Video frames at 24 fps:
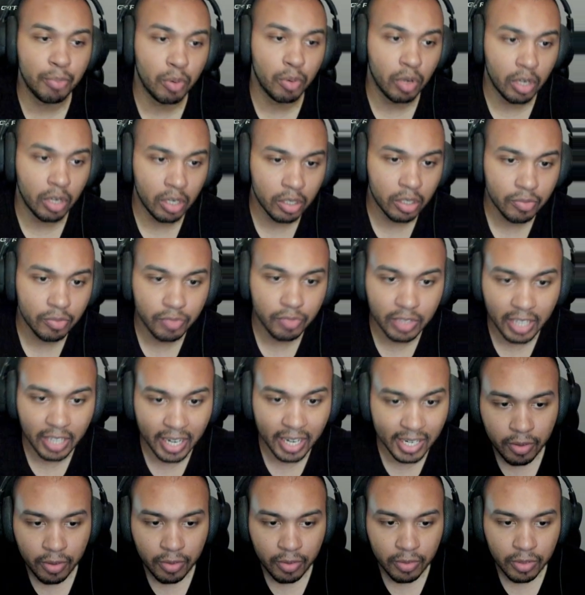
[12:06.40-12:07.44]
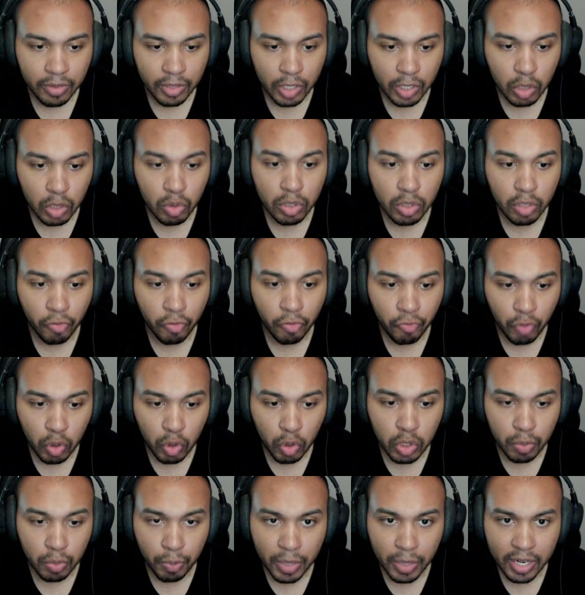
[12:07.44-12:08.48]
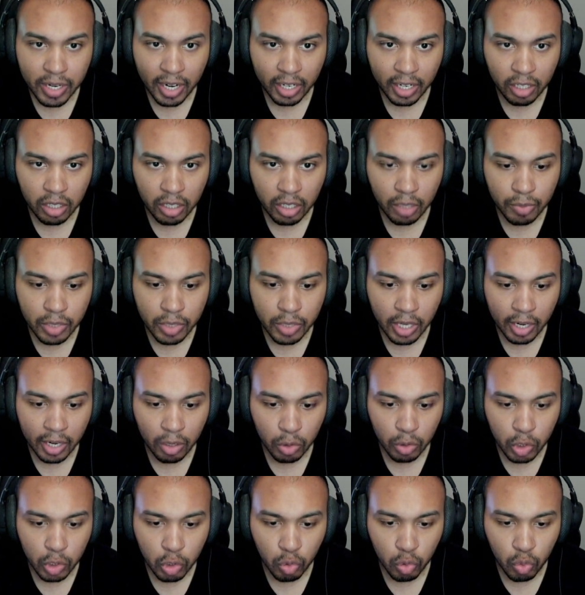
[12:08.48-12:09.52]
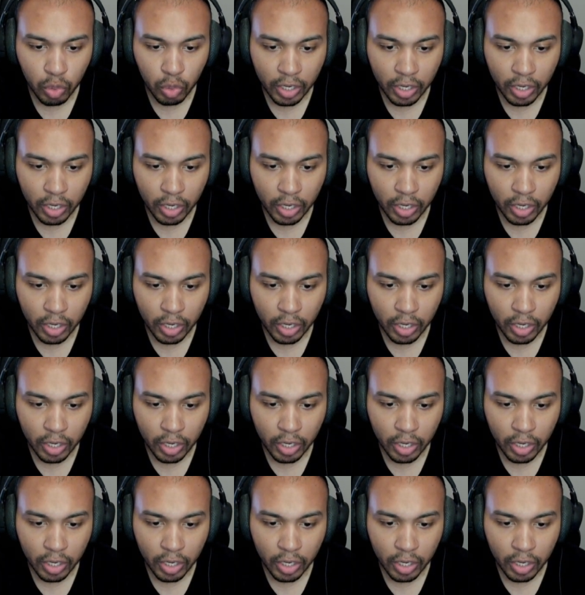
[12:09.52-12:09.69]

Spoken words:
of that. This was the first Midnight Club title to